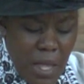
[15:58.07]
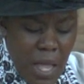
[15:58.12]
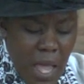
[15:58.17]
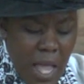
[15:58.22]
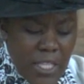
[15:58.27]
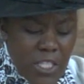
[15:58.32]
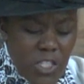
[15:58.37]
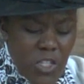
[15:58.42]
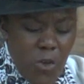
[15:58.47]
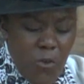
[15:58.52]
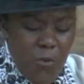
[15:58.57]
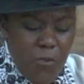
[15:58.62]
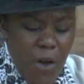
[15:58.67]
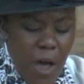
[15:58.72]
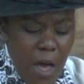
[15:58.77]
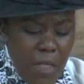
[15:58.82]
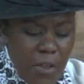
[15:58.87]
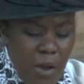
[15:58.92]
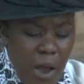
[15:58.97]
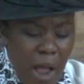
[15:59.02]
And so,
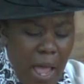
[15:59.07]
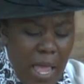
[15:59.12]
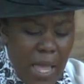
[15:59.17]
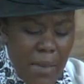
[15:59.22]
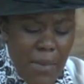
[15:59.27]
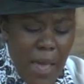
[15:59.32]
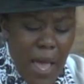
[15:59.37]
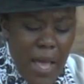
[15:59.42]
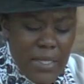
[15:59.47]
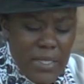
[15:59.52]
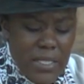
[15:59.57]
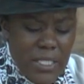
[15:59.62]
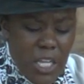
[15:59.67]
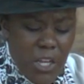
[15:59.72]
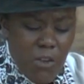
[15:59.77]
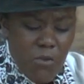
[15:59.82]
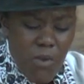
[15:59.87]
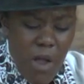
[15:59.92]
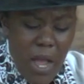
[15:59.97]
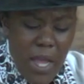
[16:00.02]
Father, I am
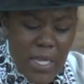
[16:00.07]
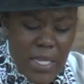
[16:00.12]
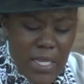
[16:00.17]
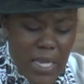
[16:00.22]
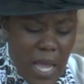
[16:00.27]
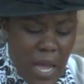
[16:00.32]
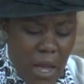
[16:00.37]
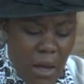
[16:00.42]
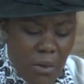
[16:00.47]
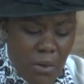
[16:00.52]
asking right now